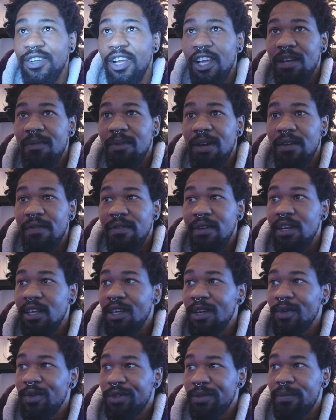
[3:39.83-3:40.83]
in my
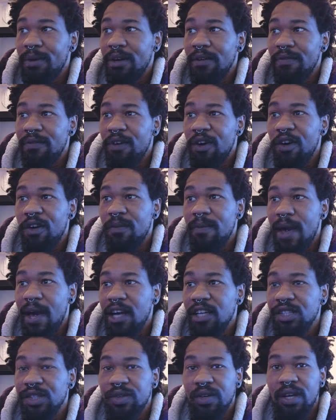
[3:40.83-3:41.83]
video with my farm
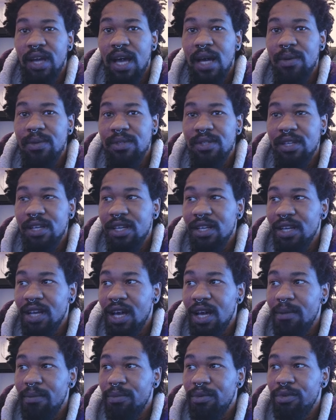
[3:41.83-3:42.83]
hash rate, I was looking
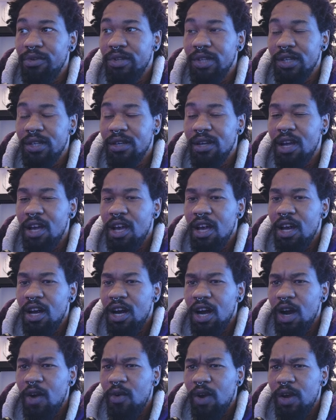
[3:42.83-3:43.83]
at pulling
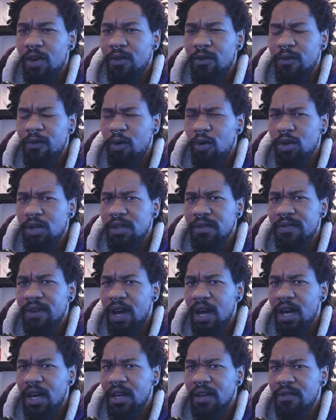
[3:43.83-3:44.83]
around
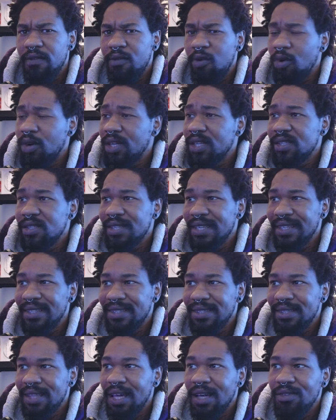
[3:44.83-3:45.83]

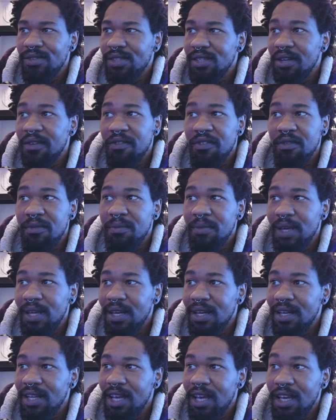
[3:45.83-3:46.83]
46,000 of them in
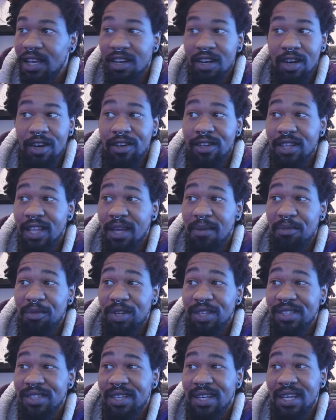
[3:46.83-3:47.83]
a day. Currently, I'm
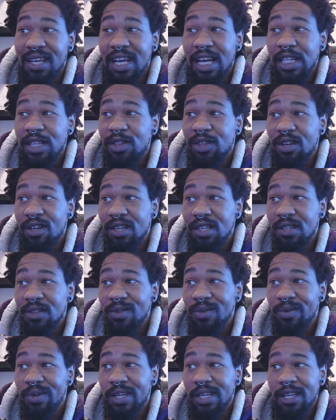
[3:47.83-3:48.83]
only sitting at
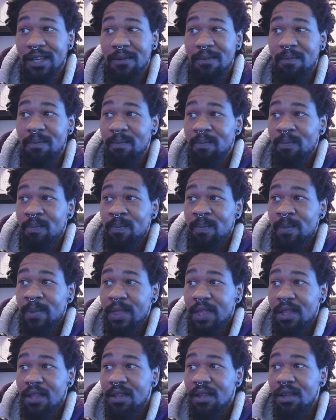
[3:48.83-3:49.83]

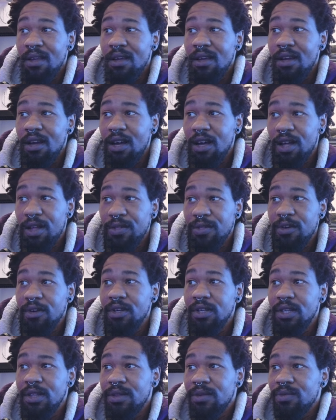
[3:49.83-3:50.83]

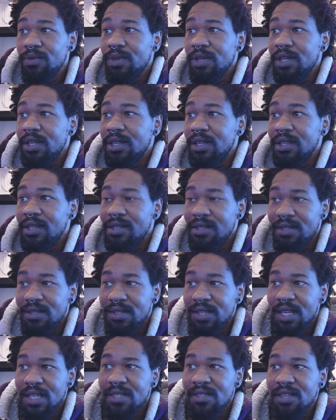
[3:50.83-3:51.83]

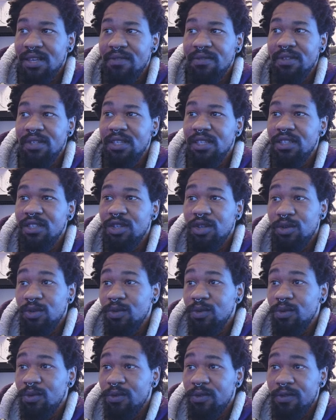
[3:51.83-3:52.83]

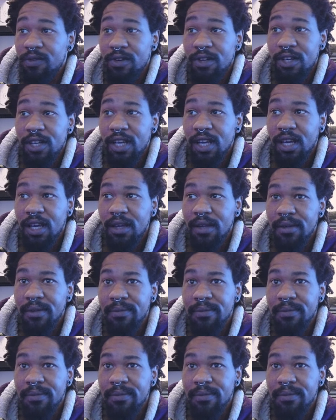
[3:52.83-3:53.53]
33,672 for a day,